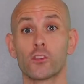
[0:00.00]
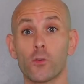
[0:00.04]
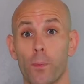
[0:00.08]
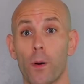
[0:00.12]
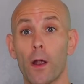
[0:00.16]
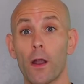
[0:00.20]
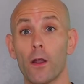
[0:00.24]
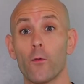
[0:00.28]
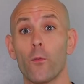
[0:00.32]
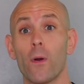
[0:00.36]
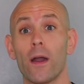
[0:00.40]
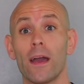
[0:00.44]
So
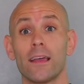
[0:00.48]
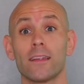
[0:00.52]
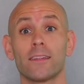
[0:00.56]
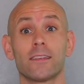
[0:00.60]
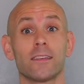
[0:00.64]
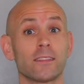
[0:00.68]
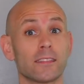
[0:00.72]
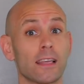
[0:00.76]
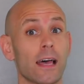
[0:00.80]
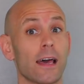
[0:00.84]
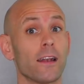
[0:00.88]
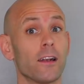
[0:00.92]
part of why I
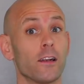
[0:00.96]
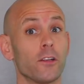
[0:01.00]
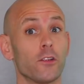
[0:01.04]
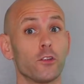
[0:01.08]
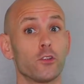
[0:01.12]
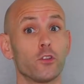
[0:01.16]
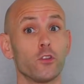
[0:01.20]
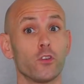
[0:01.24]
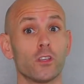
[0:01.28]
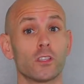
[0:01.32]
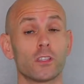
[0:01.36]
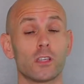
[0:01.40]
decided
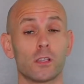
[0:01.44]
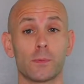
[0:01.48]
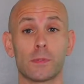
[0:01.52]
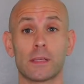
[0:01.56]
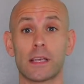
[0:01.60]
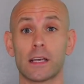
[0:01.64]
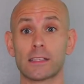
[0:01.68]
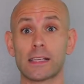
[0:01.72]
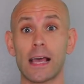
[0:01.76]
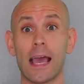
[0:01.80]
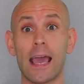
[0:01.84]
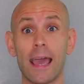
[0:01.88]
to do this is
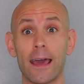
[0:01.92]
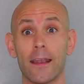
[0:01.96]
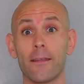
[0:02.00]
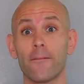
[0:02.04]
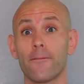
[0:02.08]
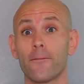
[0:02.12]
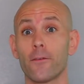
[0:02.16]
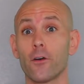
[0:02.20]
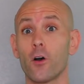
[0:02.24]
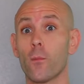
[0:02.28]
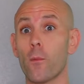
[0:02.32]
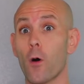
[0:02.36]
because I had
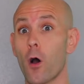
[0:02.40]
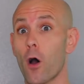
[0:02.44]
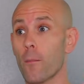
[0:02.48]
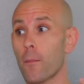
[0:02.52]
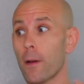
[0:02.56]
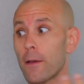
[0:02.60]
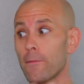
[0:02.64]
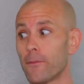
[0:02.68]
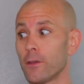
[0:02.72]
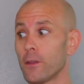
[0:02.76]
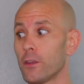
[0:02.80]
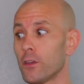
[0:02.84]
to film all
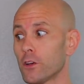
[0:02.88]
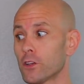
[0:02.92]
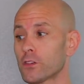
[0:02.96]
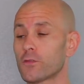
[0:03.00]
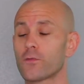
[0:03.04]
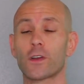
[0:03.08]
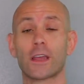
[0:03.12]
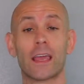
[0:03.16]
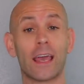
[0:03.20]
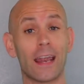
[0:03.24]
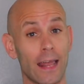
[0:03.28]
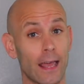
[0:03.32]
my
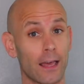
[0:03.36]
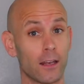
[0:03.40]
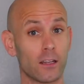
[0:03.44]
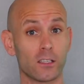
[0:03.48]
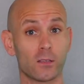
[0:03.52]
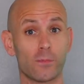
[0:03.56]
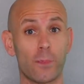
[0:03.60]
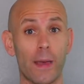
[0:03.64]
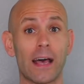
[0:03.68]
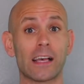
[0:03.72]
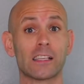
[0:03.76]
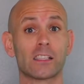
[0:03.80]
videos for Get
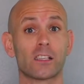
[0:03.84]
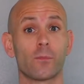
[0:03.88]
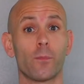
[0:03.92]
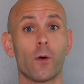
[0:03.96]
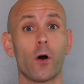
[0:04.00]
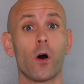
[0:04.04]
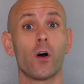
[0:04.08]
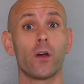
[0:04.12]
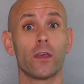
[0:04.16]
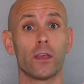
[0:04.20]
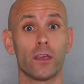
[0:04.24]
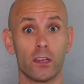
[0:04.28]
Handles
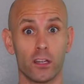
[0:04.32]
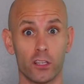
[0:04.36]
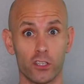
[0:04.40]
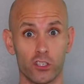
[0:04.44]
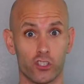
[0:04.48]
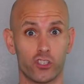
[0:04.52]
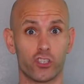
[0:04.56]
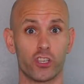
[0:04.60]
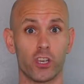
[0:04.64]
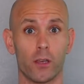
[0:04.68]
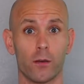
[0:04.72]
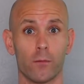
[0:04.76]
Basketball in
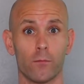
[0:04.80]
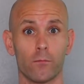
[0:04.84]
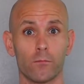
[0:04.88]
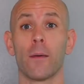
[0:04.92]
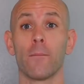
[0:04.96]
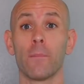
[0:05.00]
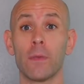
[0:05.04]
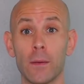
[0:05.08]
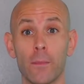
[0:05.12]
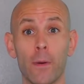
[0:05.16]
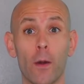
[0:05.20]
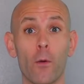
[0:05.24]
a gym.
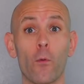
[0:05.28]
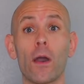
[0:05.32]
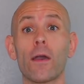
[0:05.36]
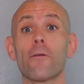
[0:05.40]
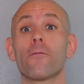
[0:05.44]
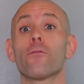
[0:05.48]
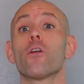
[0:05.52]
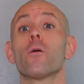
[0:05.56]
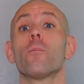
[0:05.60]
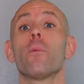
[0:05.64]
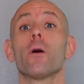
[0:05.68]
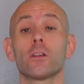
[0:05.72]
And me and my
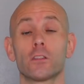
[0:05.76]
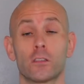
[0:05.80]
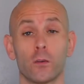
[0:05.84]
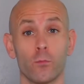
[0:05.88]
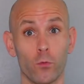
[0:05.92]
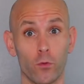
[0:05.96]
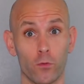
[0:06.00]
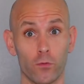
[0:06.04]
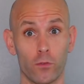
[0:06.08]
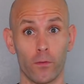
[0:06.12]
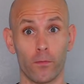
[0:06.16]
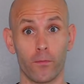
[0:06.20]
wife were about to
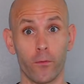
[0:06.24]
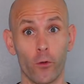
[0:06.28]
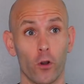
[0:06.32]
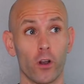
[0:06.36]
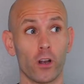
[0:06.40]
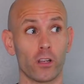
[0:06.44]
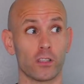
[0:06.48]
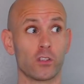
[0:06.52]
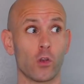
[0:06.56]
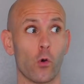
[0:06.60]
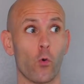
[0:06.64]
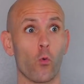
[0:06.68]
move to
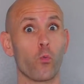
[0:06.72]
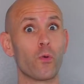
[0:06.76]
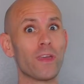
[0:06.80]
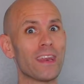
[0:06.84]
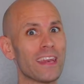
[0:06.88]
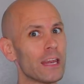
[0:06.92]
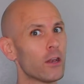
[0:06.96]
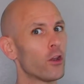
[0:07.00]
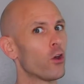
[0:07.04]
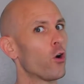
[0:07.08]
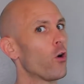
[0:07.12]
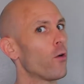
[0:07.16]
Florida, so we
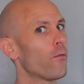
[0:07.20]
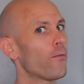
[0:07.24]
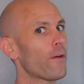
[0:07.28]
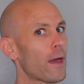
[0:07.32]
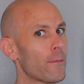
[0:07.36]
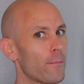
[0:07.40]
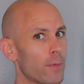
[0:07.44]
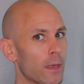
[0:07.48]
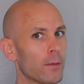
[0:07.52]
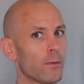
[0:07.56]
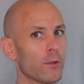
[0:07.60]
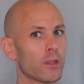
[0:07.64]
didn't know if
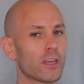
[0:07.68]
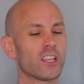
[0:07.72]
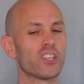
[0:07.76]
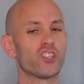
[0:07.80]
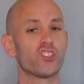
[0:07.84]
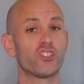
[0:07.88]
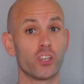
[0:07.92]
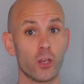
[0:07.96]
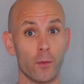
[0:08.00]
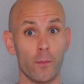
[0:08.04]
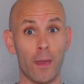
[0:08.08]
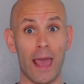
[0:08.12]
I'd be able to
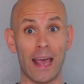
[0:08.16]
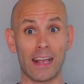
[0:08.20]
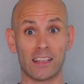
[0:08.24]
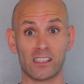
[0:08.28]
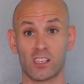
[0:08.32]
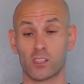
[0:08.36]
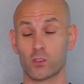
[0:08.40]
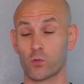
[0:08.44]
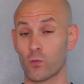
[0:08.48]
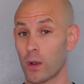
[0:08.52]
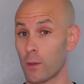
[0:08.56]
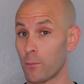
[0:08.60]
get gym
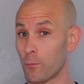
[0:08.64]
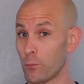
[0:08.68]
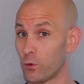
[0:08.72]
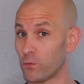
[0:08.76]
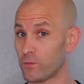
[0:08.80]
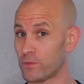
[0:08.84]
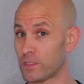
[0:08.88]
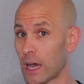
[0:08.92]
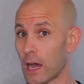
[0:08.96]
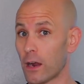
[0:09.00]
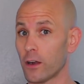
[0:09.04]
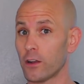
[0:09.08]
access when I
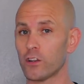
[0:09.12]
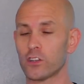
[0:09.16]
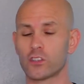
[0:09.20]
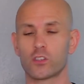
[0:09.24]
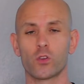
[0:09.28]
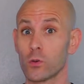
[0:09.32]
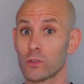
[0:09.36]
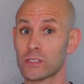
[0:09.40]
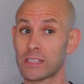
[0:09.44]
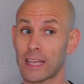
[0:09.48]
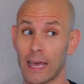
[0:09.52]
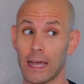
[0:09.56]
moved down here.
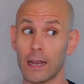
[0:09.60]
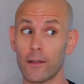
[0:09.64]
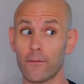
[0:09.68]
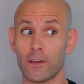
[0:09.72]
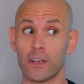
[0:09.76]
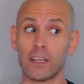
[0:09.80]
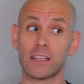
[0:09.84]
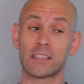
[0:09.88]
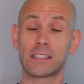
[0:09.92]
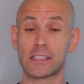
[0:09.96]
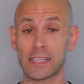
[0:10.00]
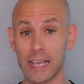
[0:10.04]
So it's kind of
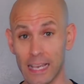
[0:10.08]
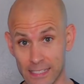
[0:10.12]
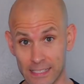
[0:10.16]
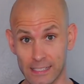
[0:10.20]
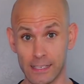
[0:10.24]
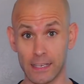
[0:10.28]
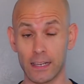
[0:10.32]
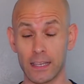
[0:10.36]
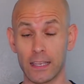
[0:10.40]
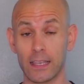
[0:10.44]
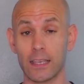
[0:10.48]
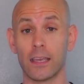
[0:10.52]
a
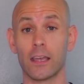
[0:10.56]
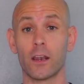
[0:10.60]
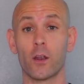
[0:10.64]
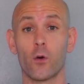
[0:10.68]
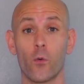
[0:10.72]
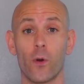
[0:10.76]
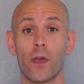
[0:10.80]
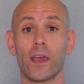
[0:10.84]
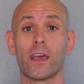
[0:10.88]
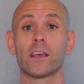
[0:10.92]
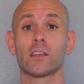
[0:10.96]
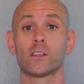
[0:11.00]
necessity in
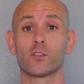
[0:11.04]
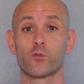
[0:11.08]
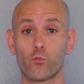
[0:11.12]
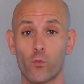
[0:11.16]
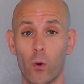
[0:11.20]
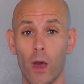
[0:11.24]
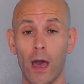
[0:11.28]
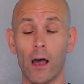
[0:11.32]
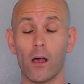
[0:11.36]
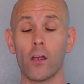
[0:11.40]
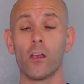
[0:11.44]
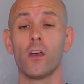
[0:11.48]
a way as
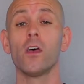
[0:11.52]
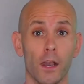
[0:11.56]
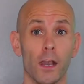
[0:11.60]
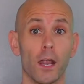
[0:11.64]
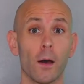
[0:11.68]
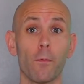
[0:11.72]
well.